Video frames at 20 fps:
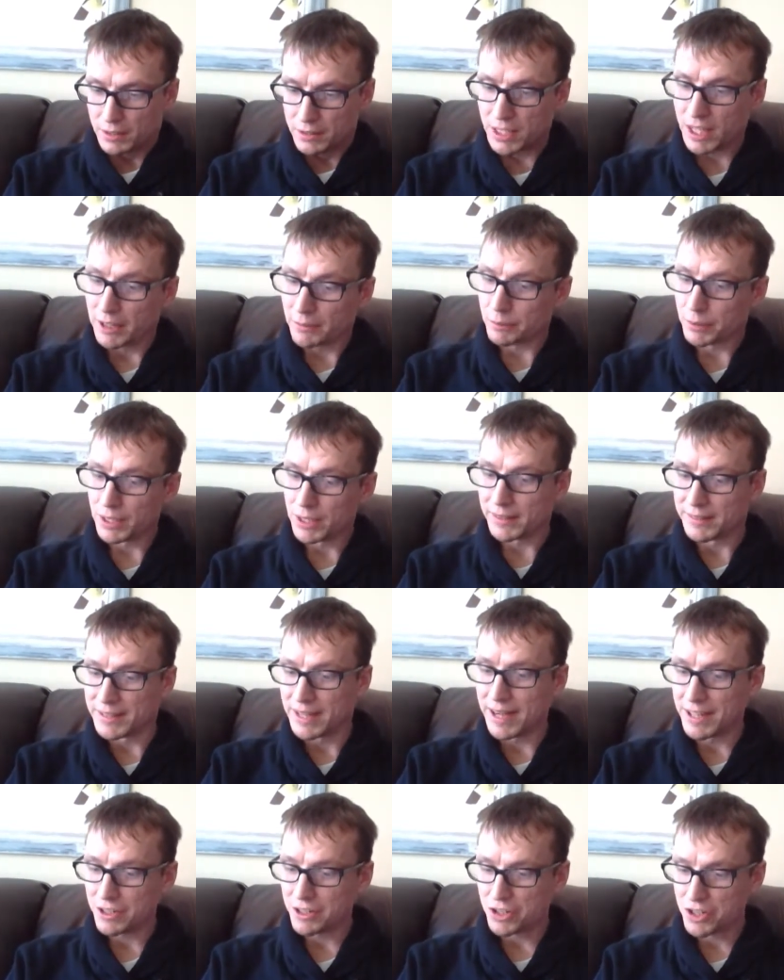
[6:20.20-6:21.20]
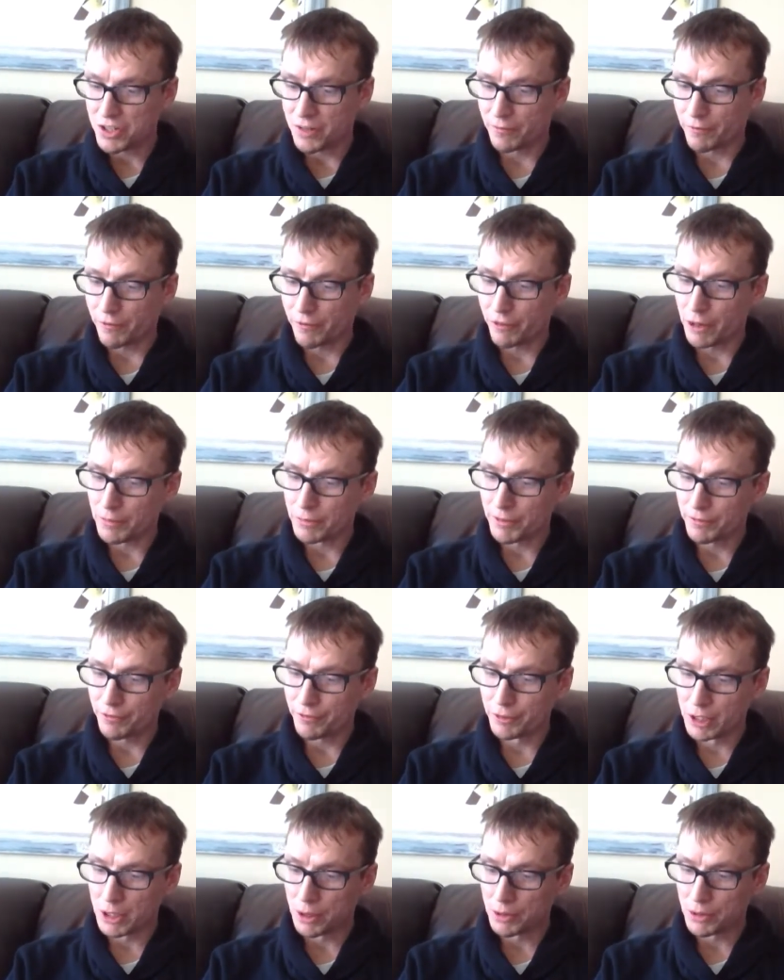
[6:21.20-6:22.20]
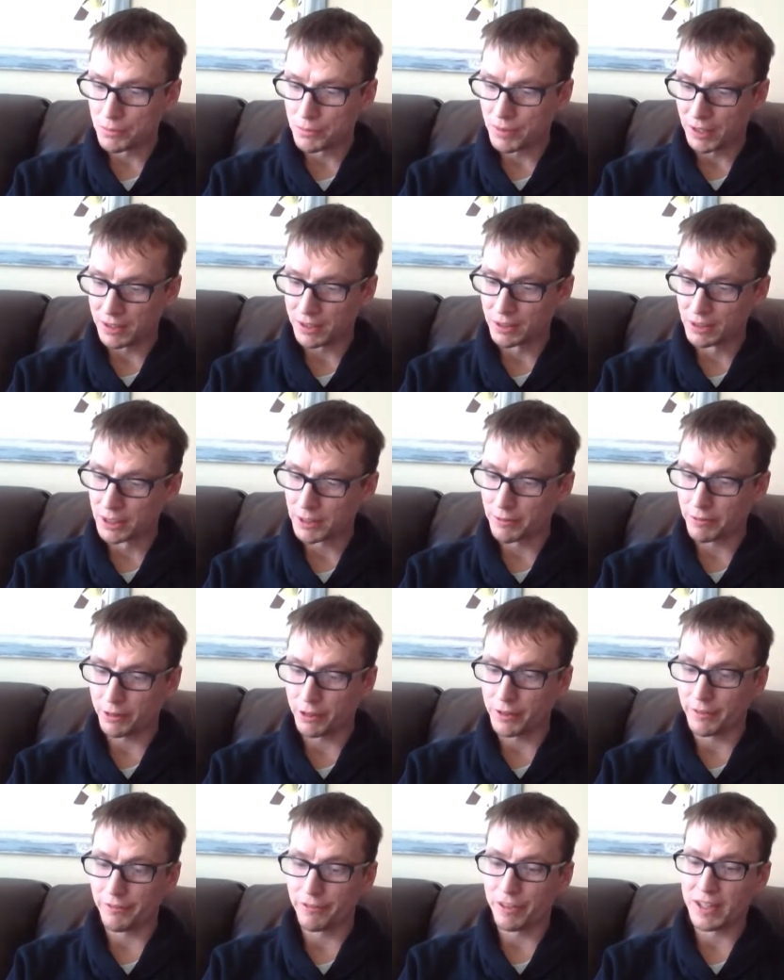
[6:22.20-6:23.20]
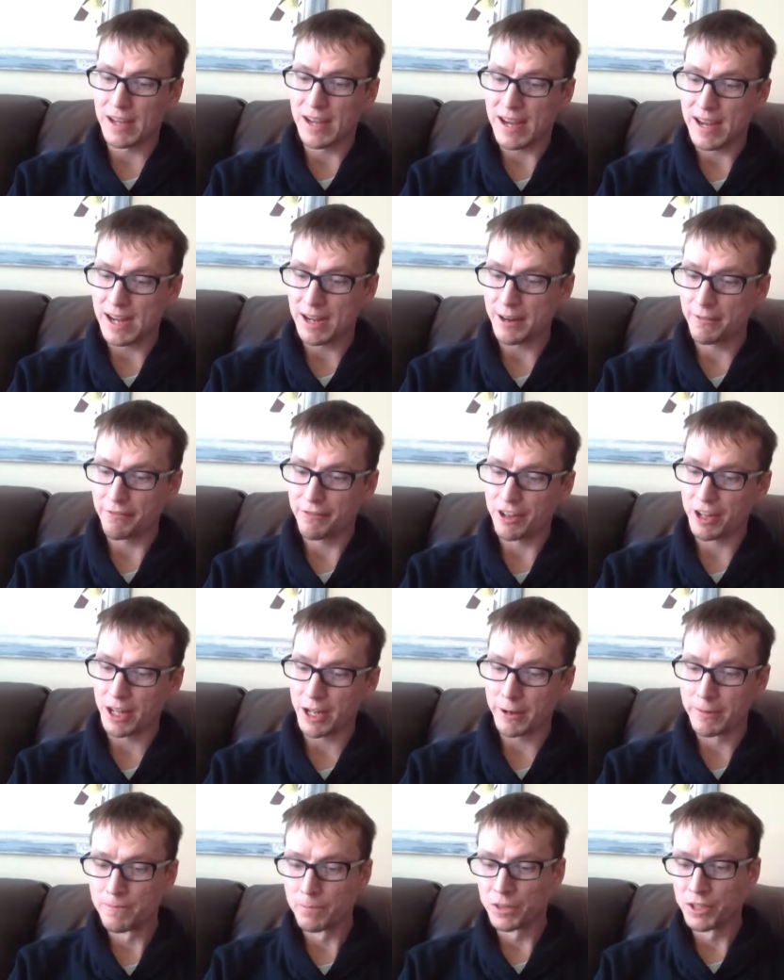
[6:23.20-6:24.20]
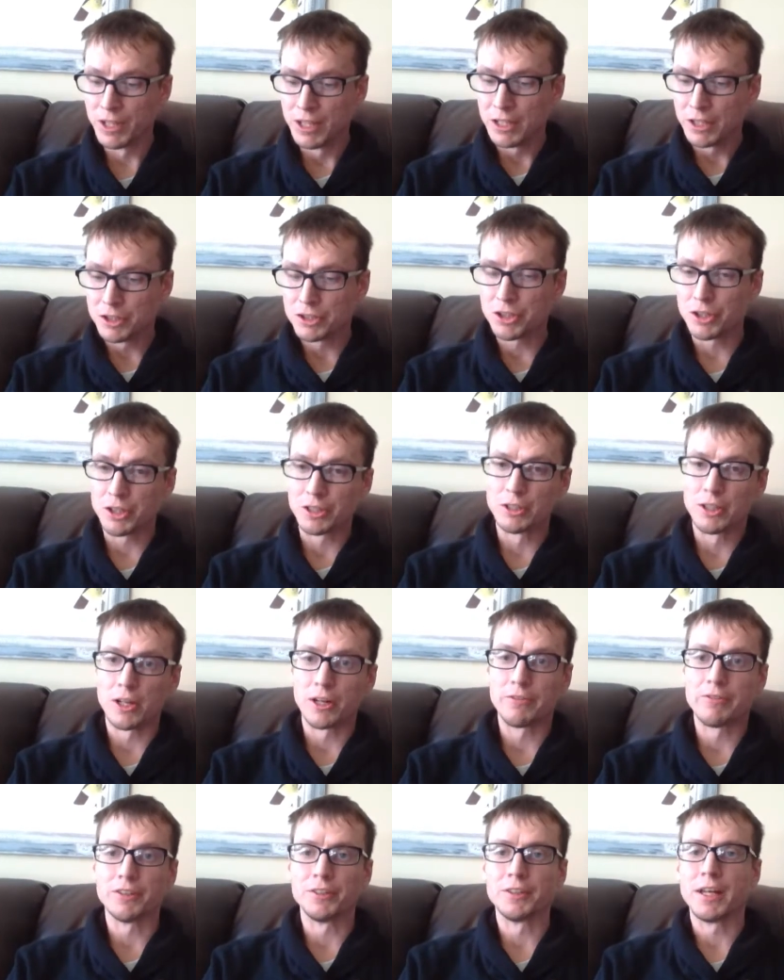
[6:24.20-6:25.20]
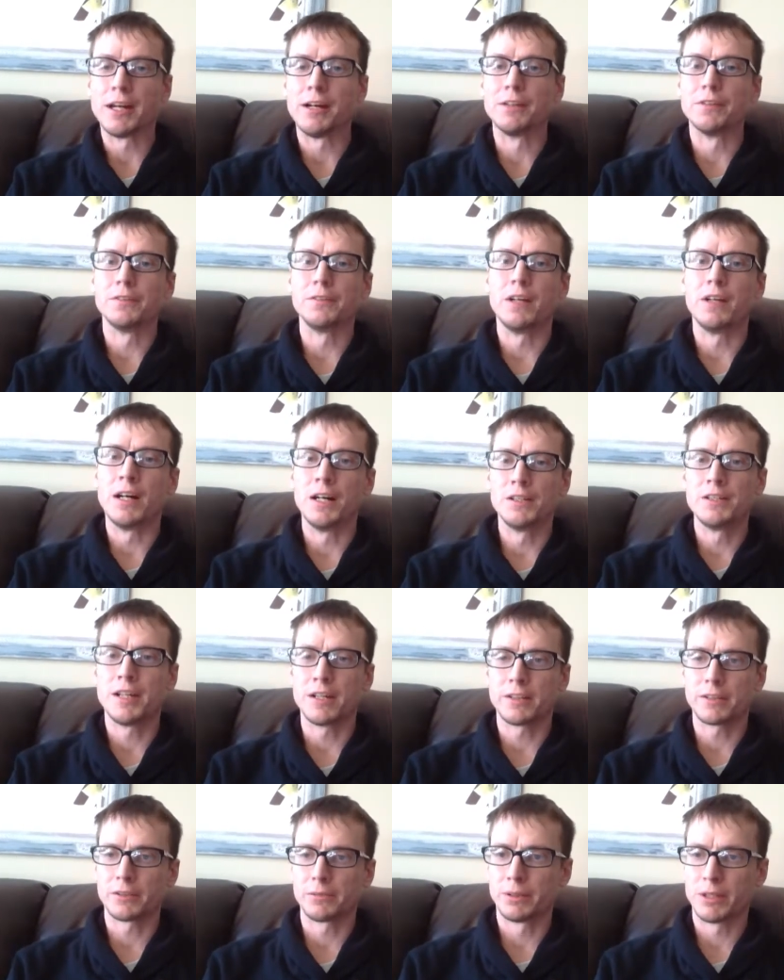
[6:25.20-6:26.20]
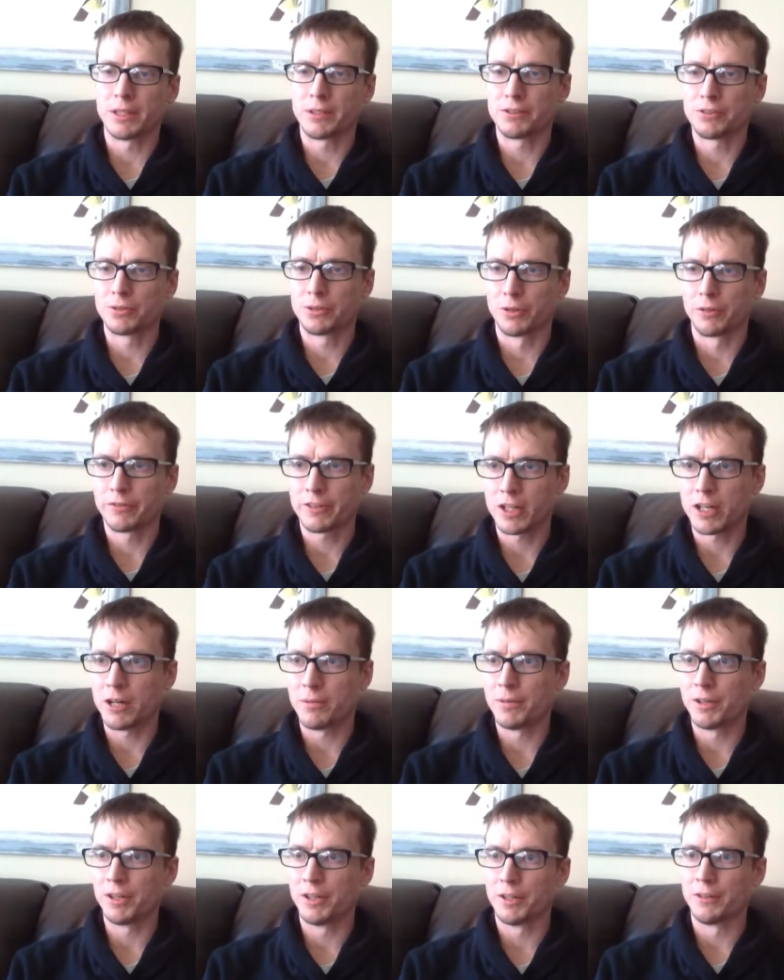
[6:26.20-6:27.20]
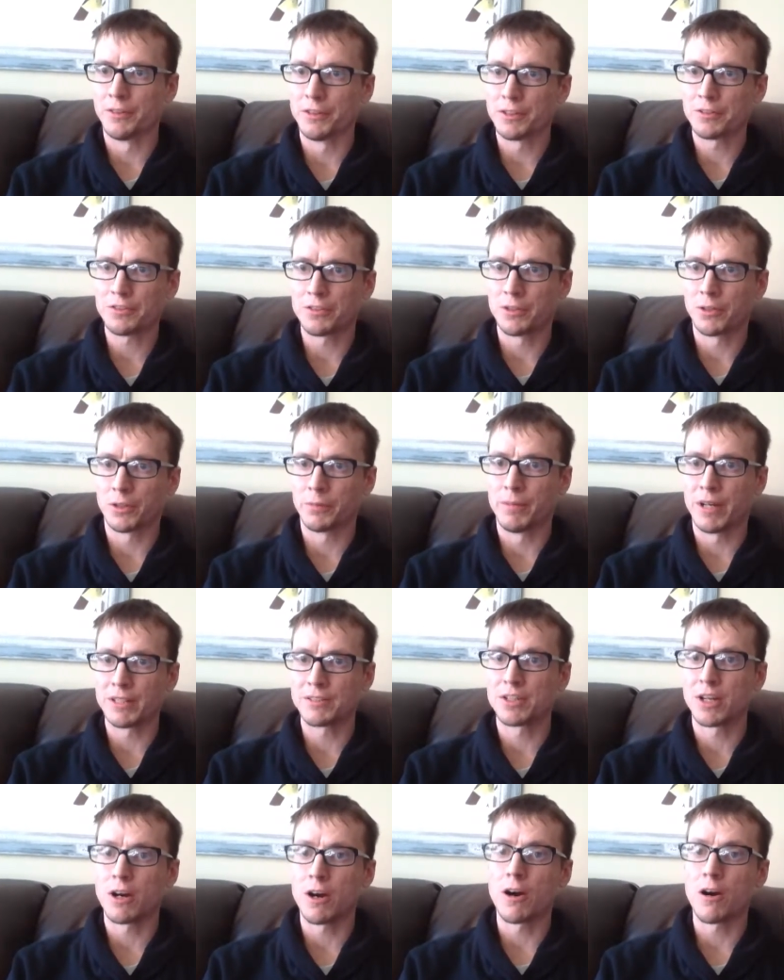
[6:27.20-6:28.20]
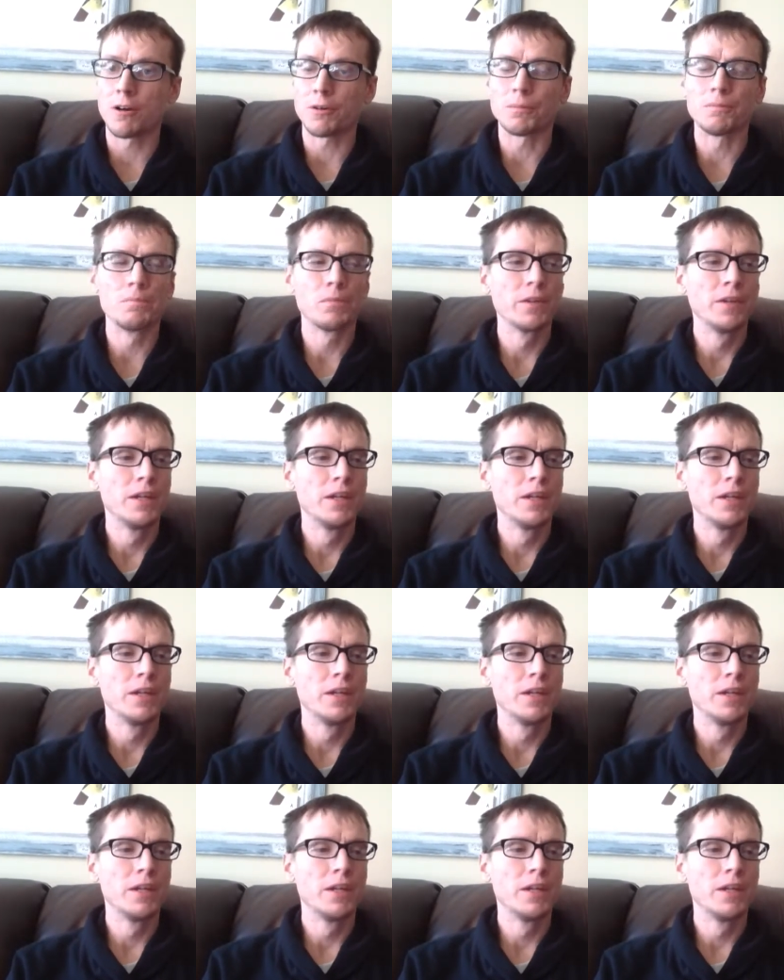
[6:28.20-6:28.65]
take plant nitrogen from the phloem and deliver it via hyphae to the larva. Now, Dr. Blair sort of commented on this during my talk.